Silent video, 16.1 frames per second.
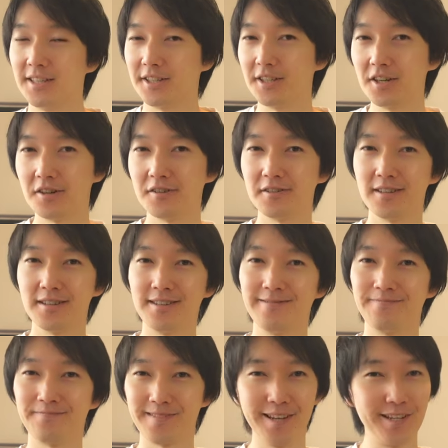You know,
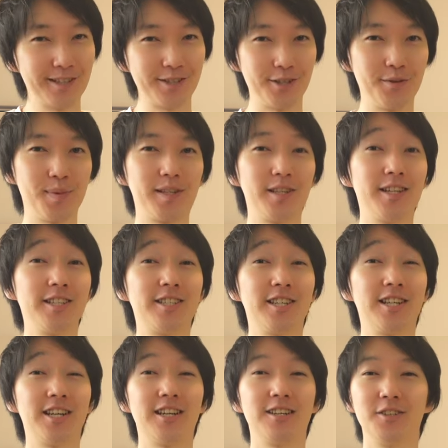it's human
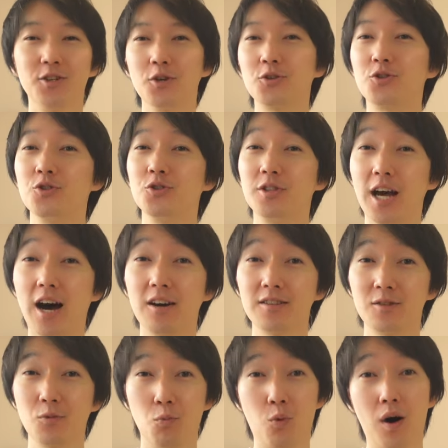nature not to
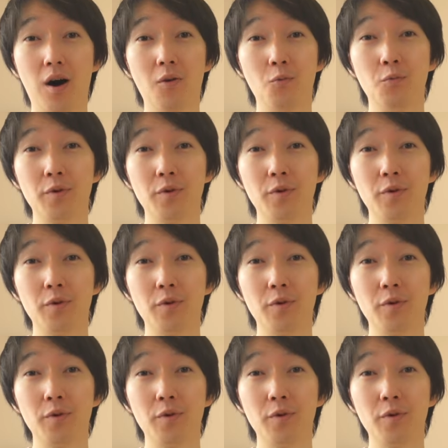doubt what